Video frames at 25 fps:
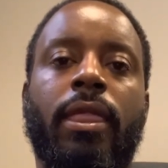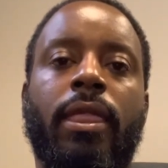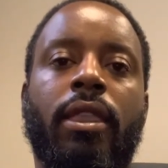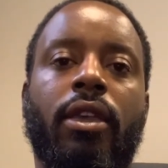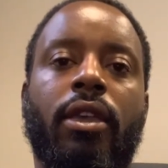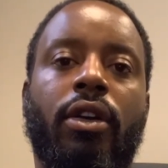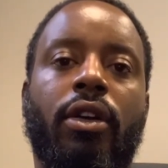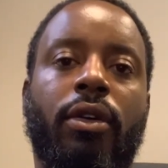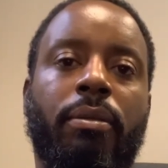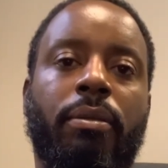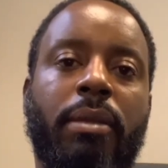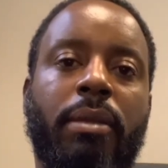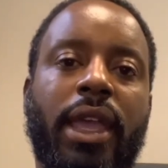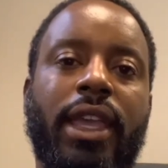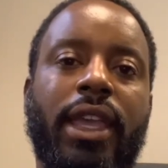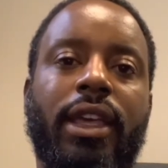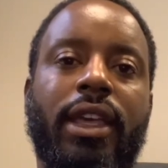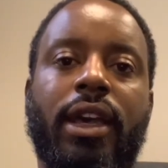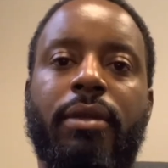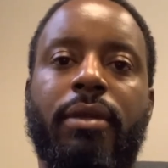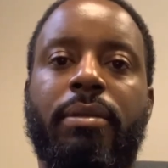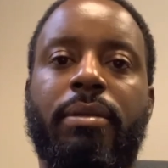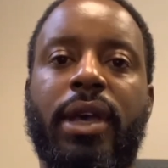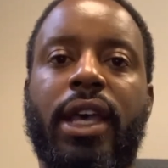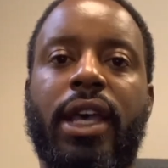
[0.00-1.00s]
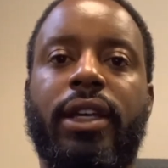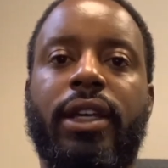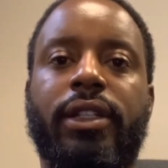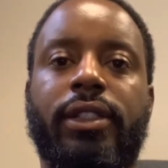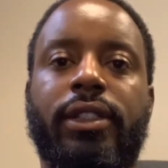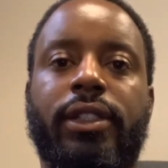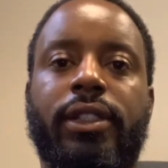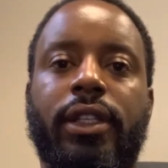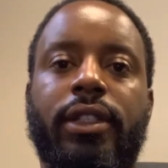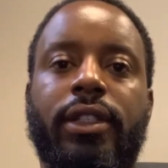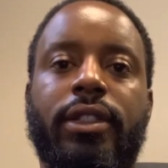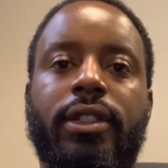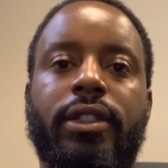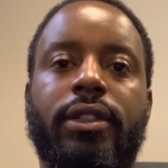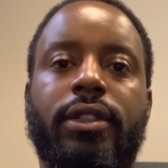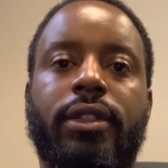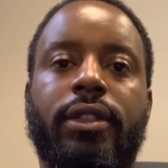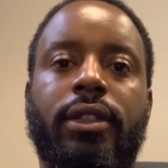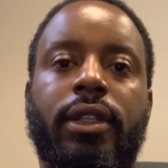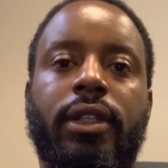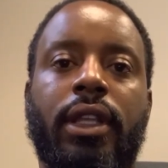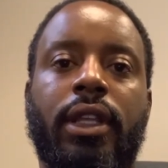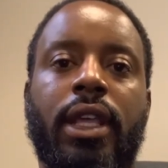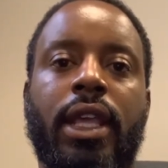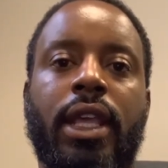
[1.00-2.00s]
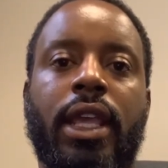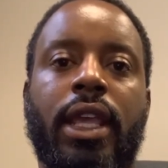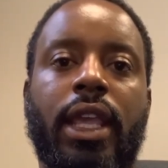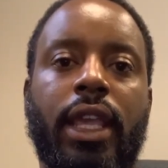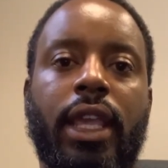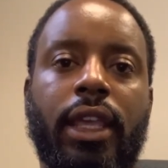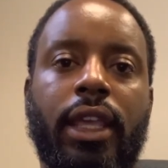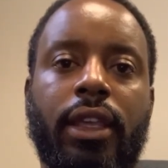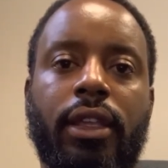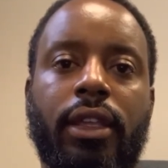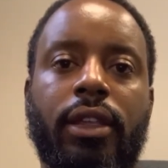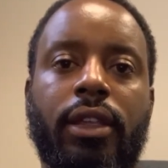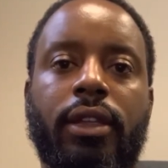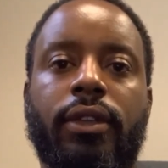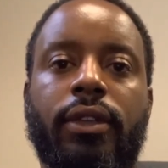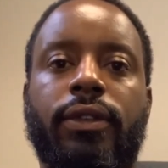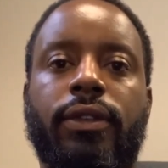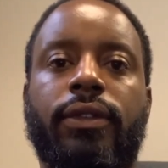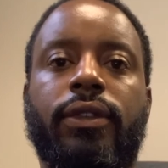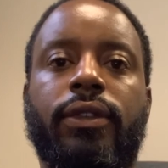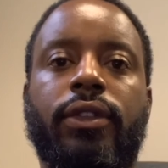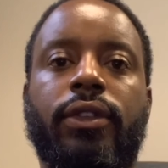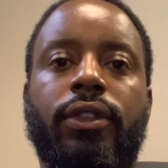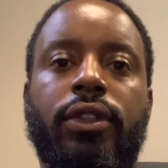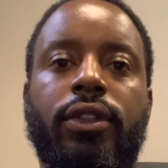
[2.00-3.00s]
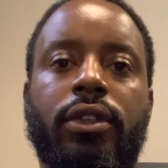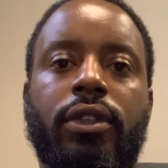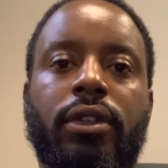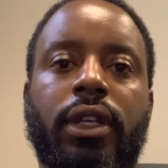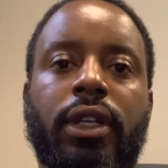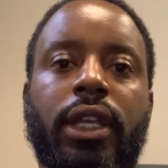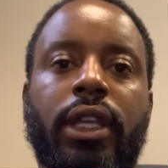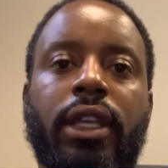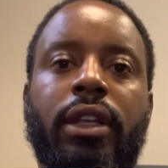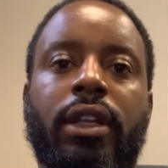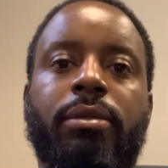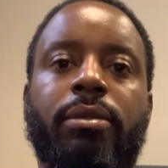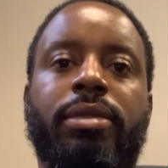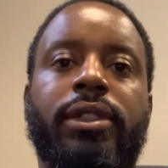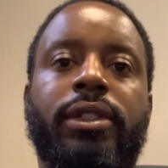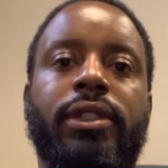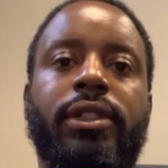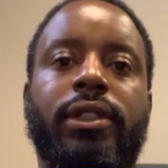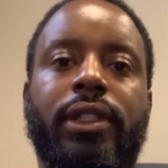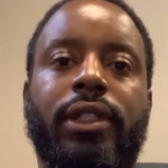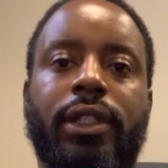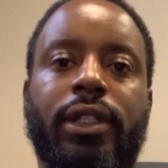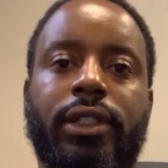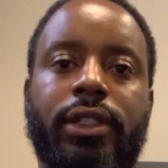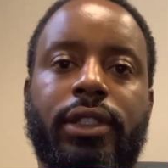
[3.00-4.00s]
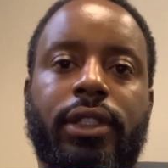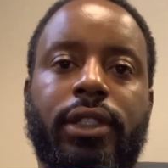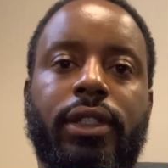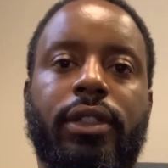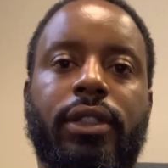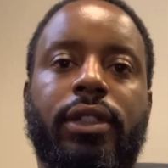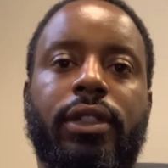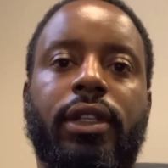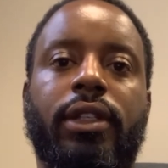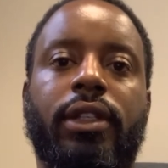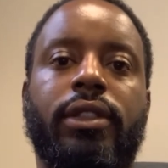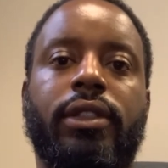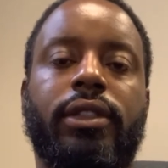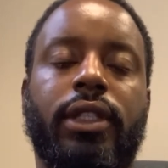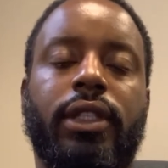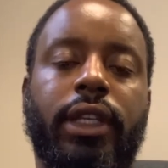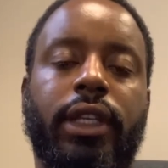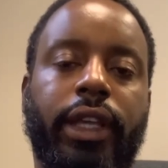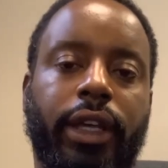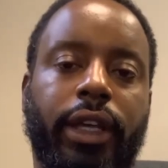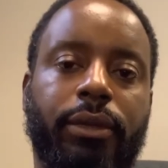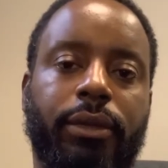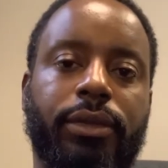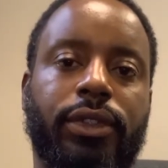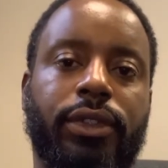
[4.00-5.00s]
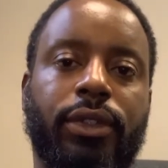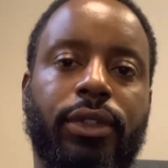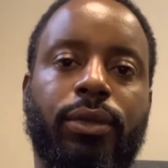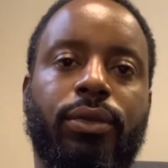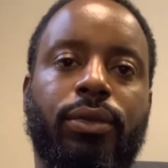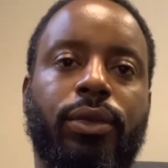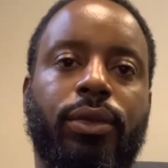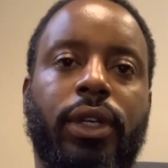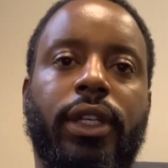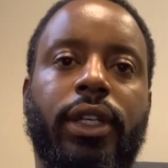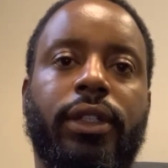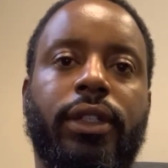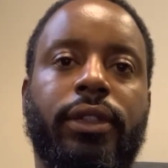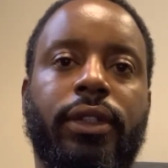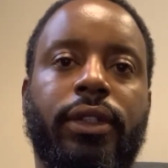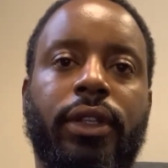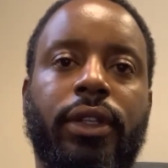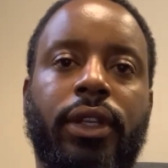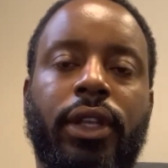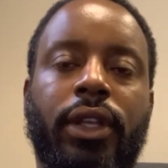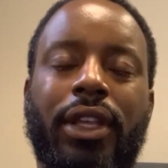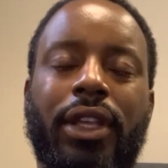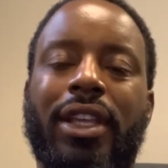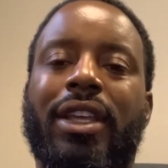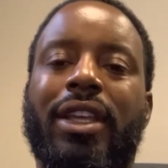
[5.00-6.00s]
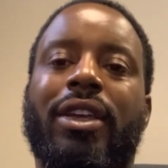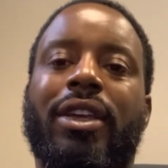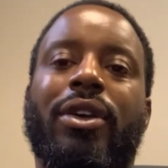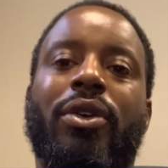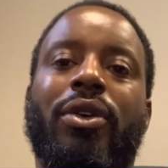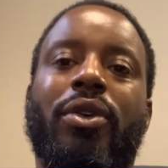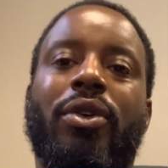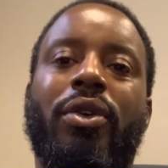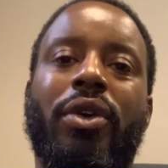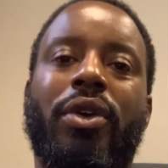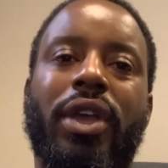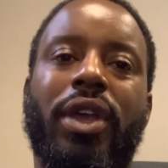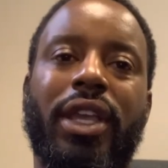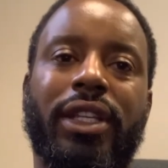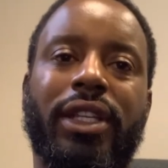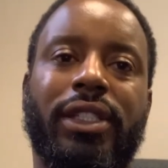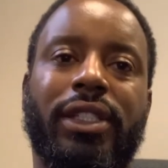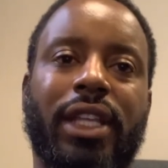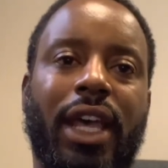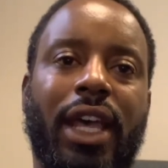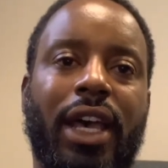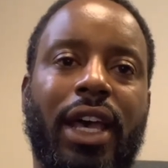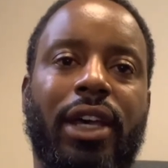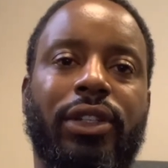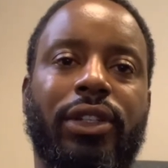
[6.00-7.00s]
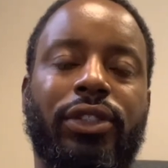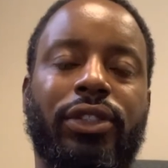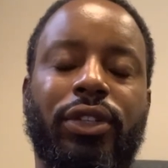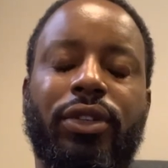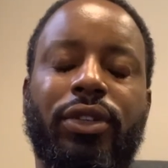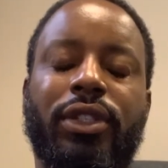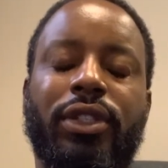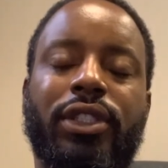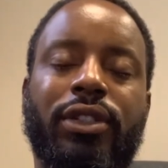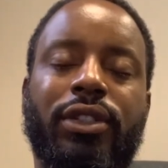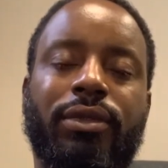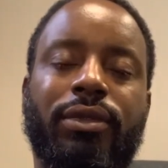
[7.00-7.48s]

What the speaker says: or made a bad decision, if you're in a position to help someone, it's our duty to